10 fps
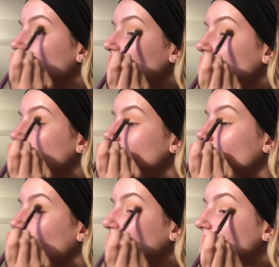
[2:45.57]
and I'm
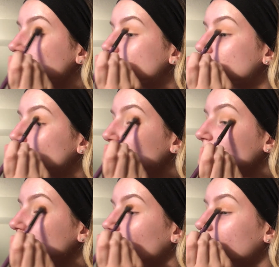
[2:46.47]
going in
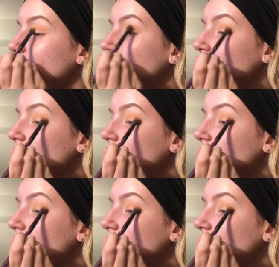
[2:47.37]
super light